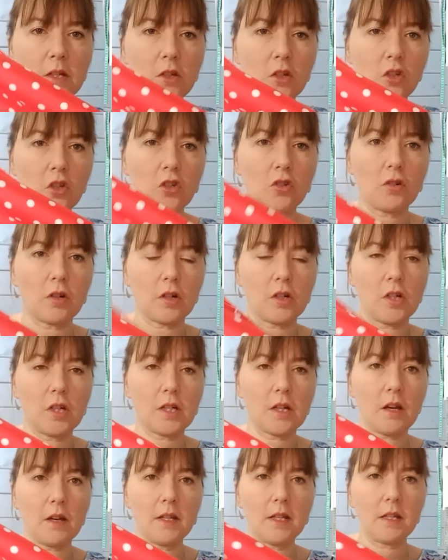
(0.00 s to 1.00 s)
to structured
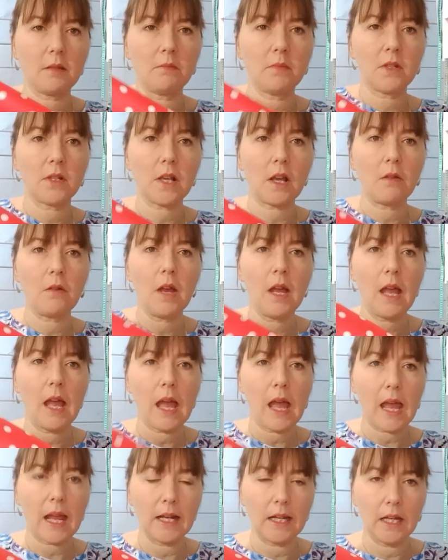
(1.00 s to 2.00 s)
items, so
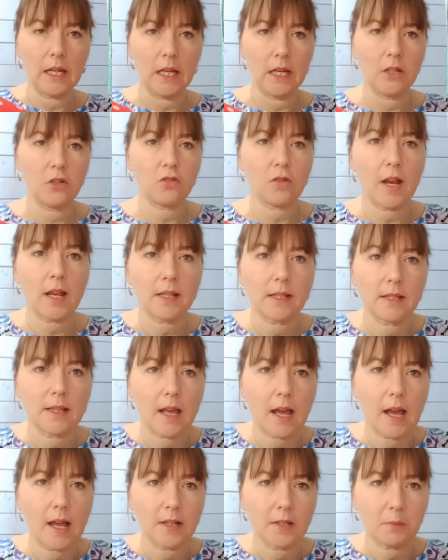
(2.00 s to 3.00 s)
any dress that
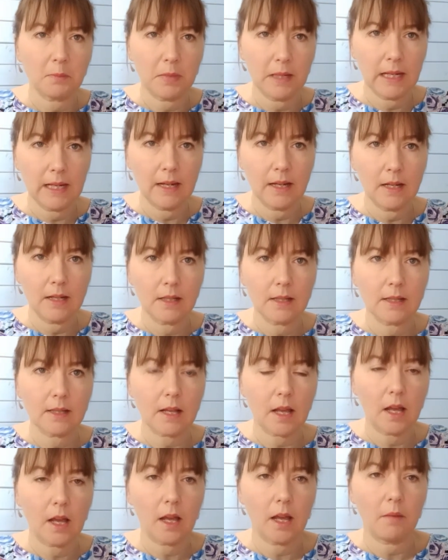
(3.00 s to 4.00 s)
has pleats,
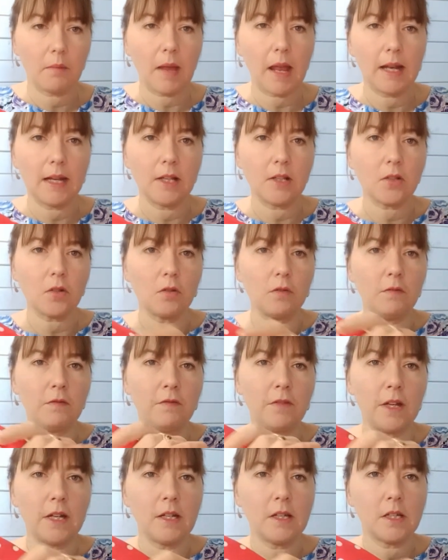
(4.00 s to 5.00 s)
um, any sort of
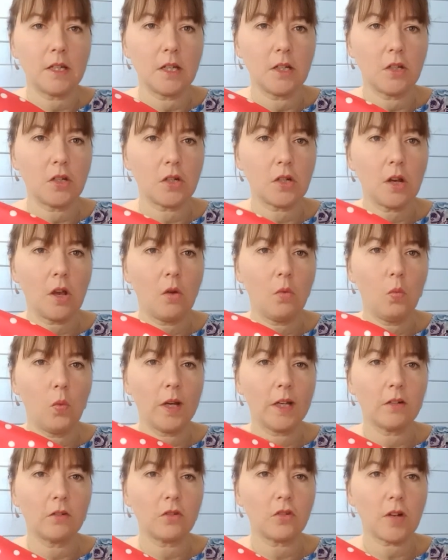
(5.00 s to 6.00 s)
vintage
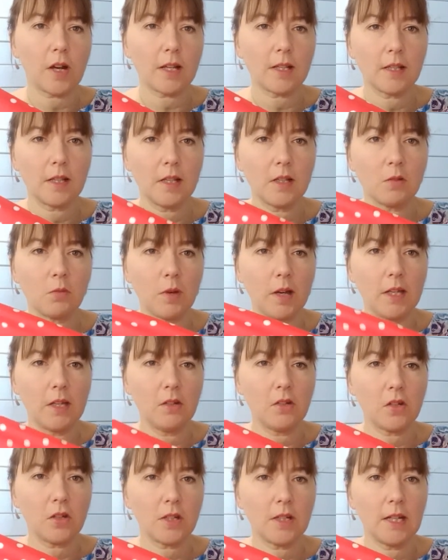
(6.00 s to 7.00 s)
wiggle dresses where you
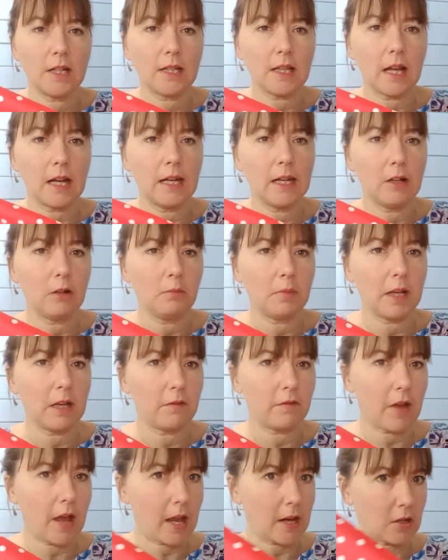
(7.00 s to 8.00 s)
just need that little bit
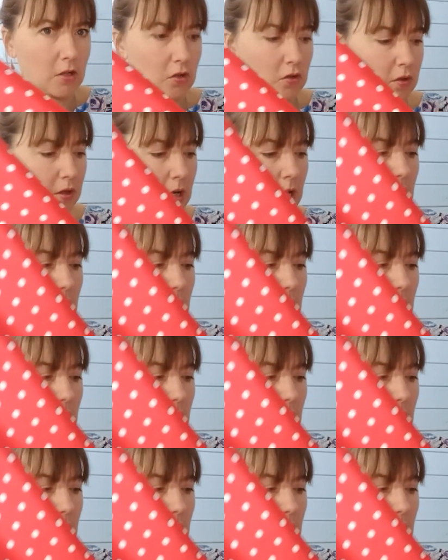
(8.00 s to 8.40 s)
of extra